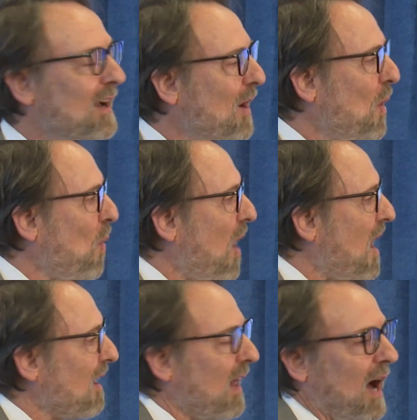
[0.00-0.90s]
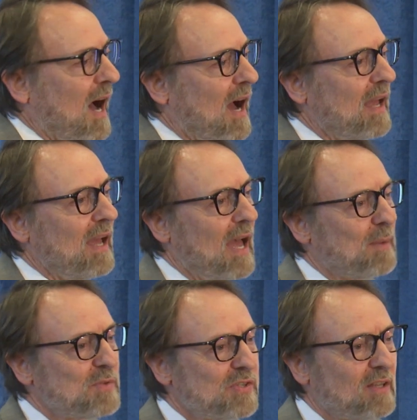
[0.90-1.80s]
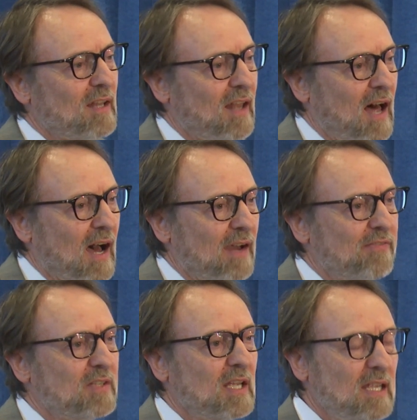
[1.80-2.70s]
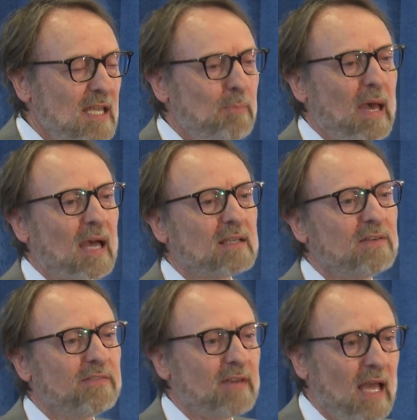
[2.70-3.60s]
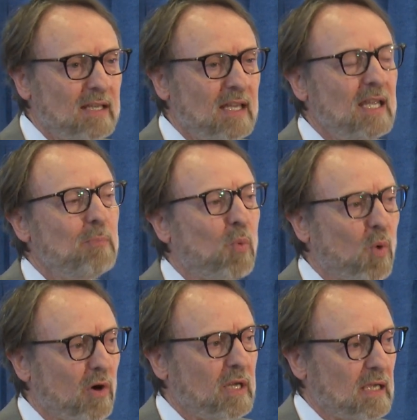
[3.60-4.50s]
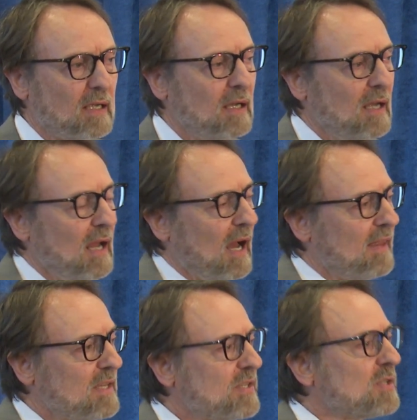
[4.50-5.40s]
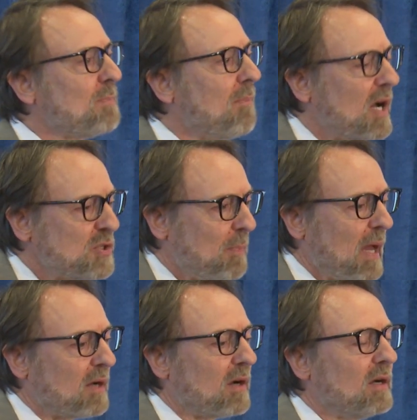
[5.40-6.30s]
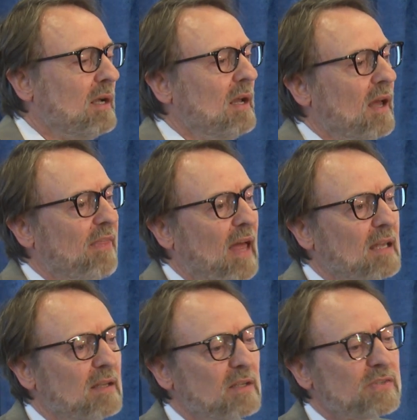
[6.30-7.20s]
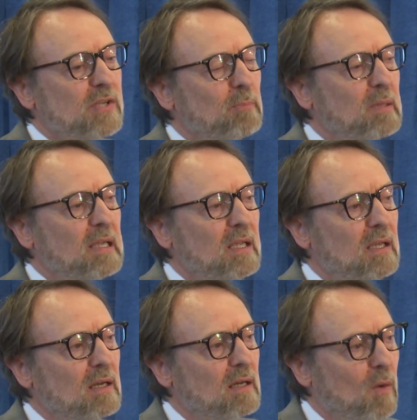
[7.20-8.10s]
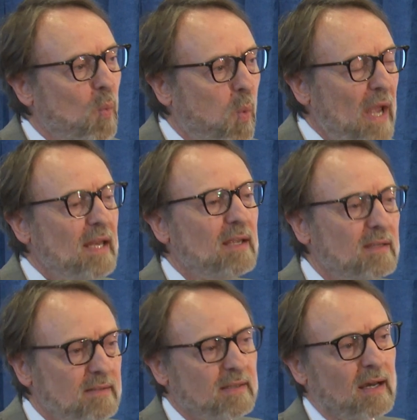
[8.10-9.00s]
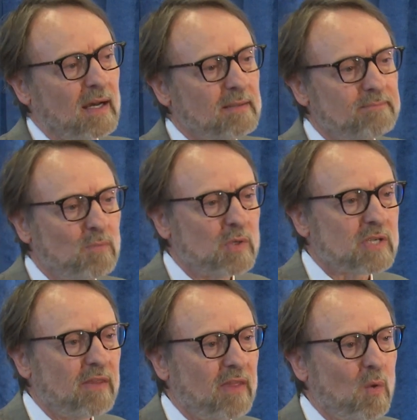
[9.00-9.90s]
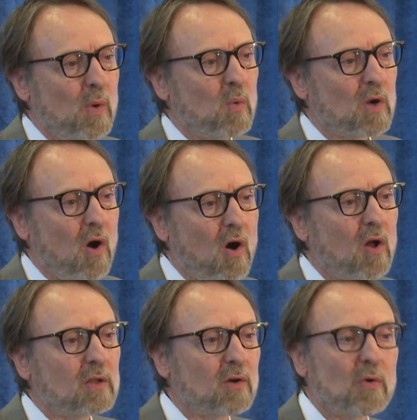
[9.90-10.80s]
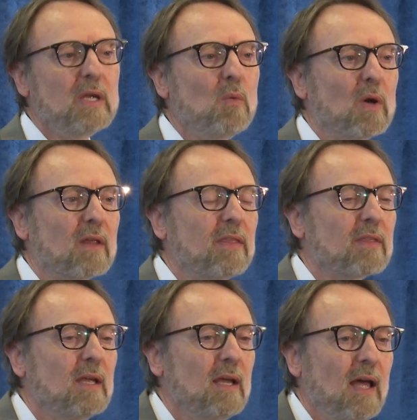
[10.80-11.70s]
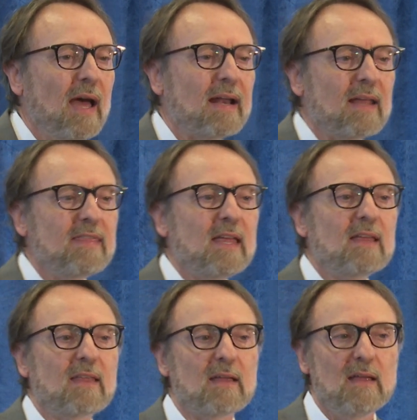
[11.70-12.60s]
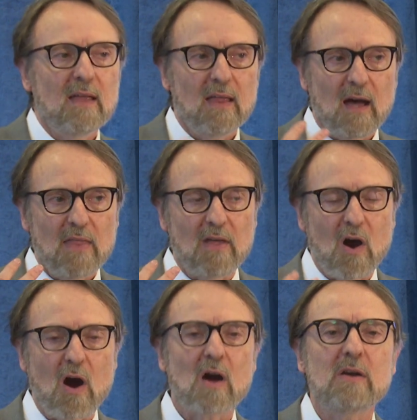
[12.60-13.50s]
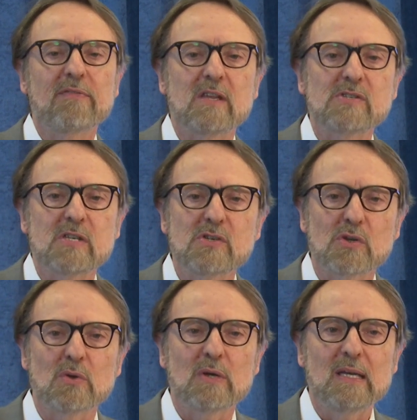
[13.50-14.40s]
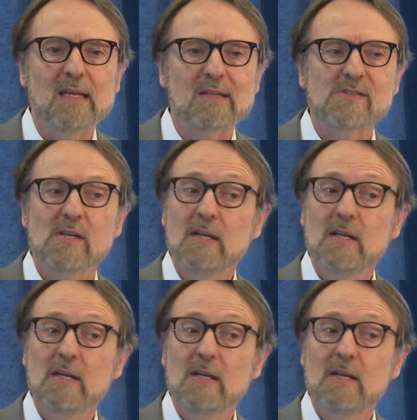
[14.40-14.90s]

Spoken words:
while I am still alive, to keep active and keep working. This is much better than simply waiting to die, which I think we would all agree with. And I think the heart of this issue is